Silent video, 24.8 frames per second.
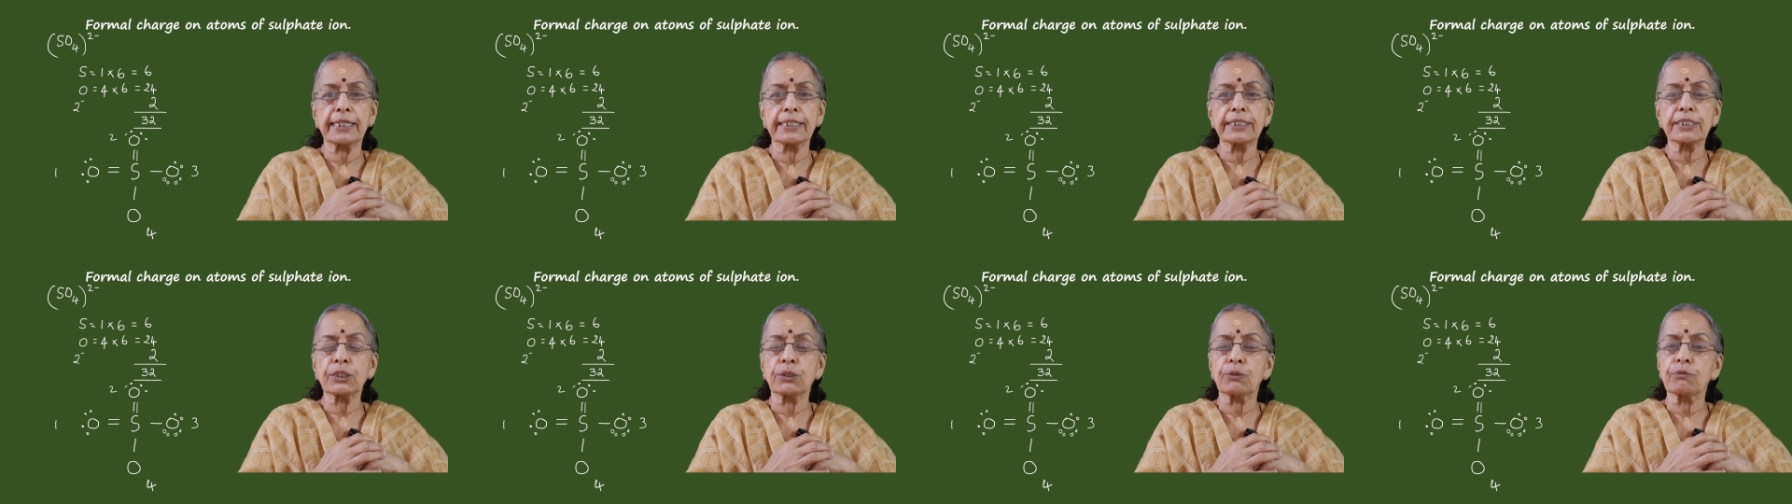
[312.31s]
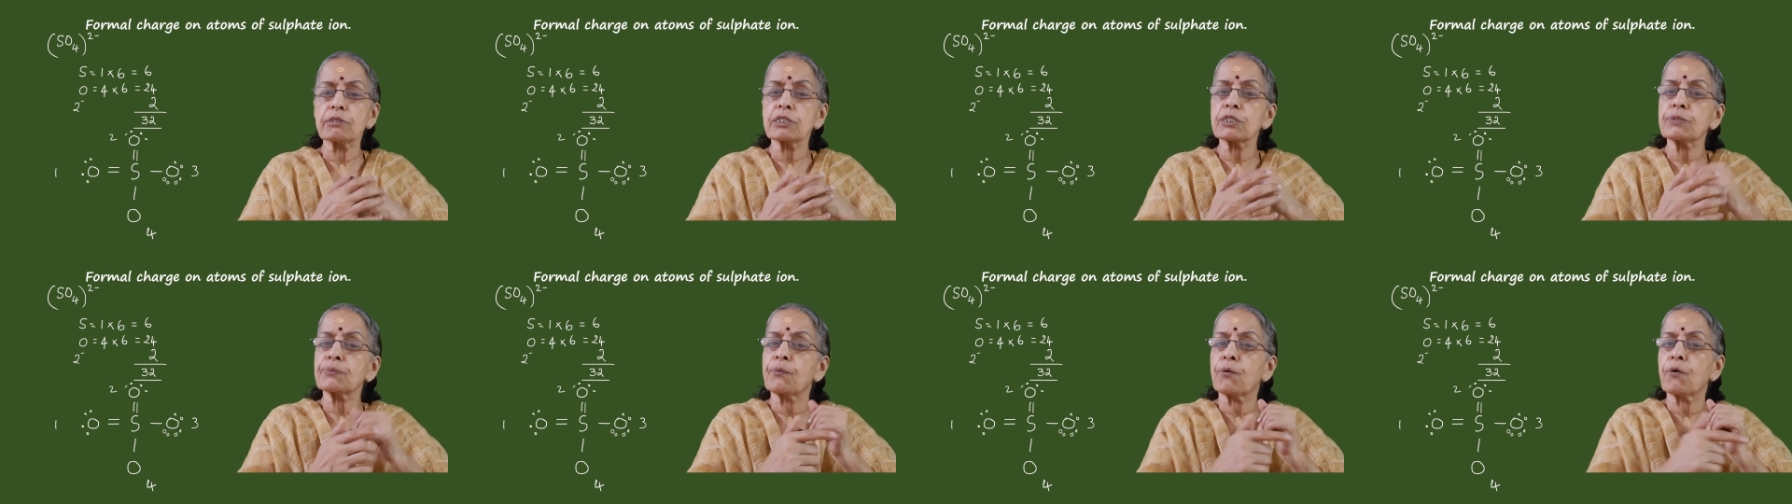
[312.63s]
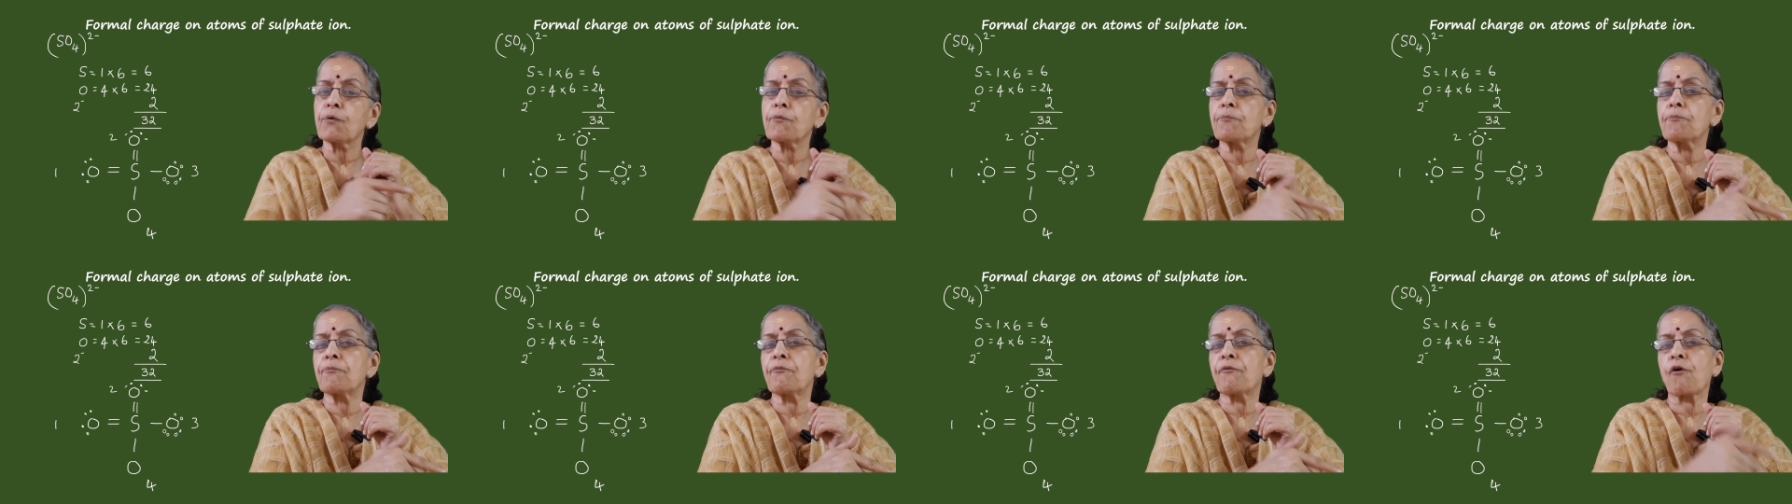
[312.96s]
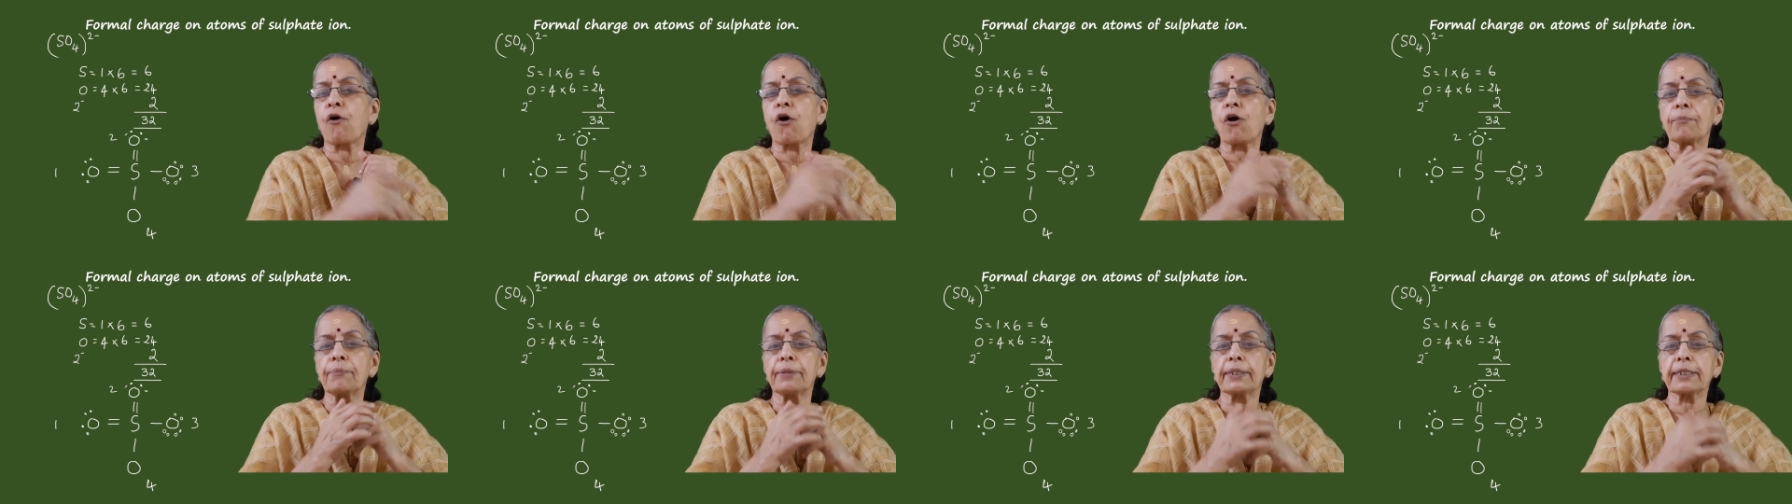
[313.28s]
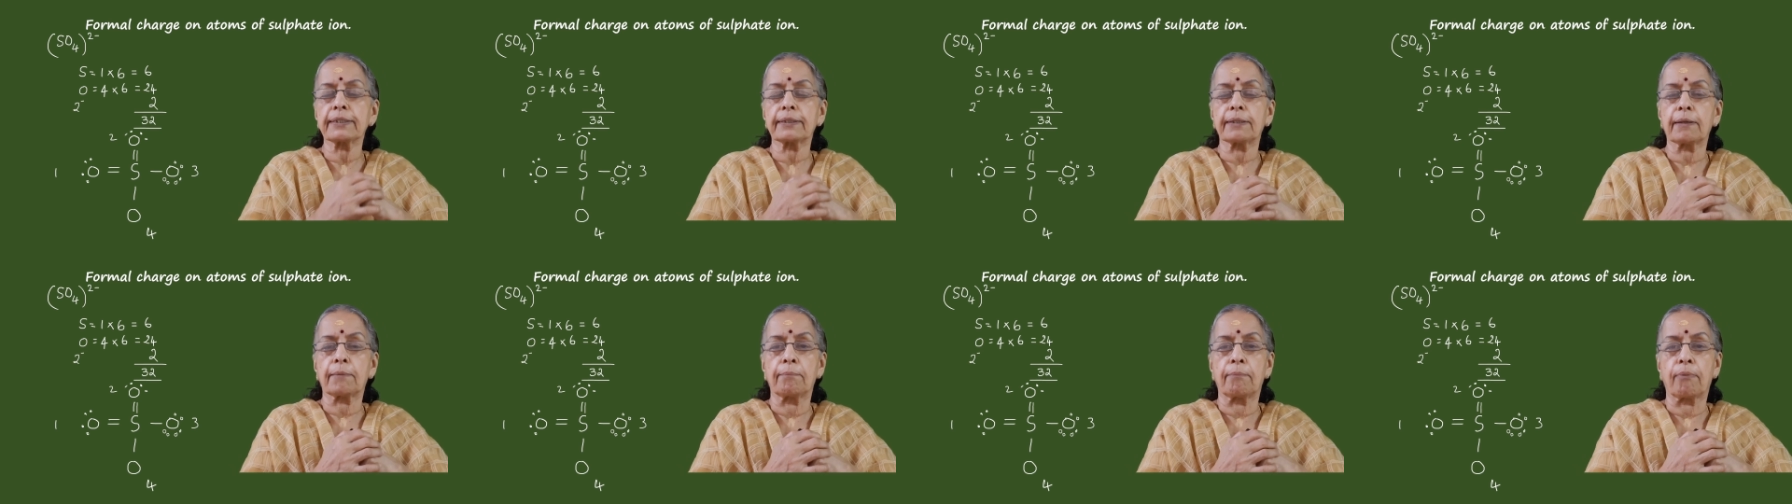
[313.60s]
is used for
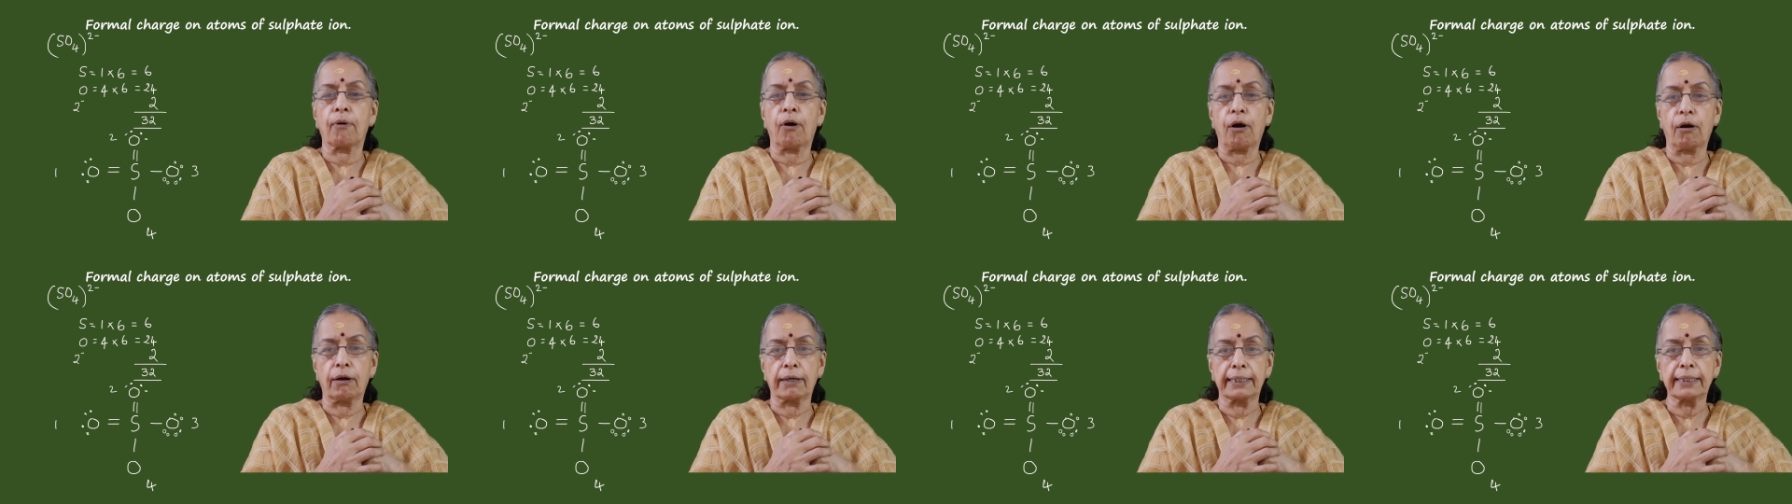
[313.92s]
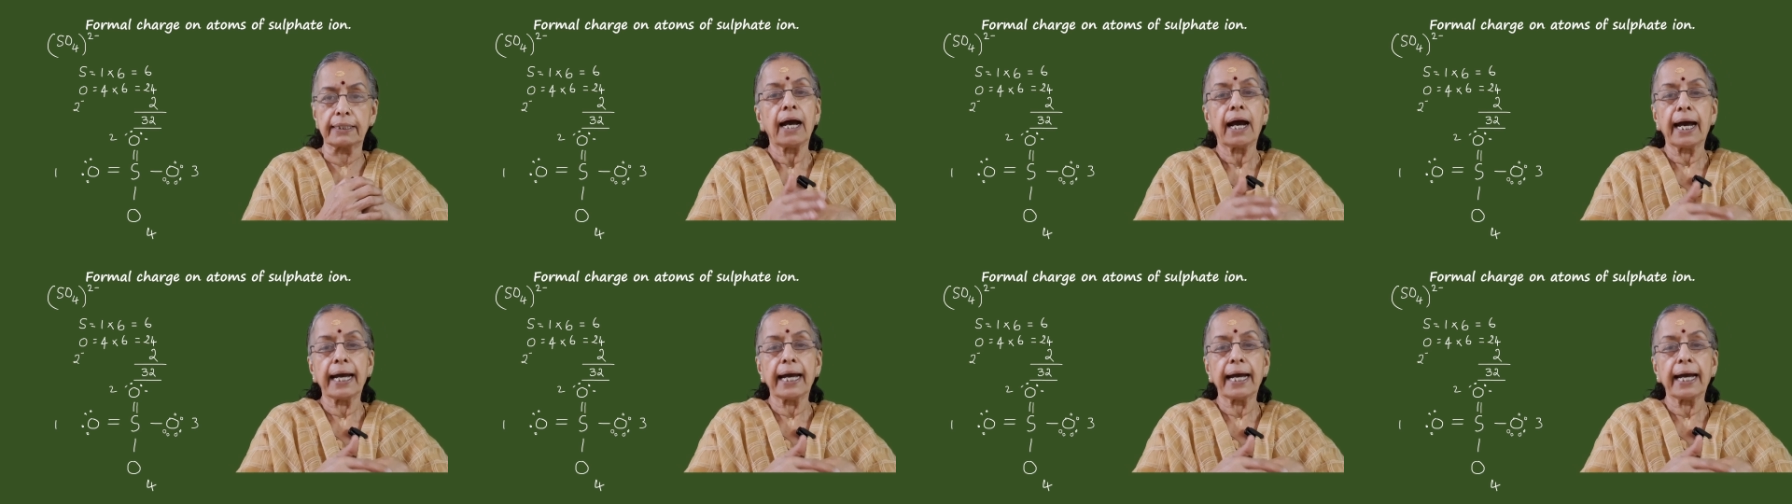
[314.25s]
forming the bond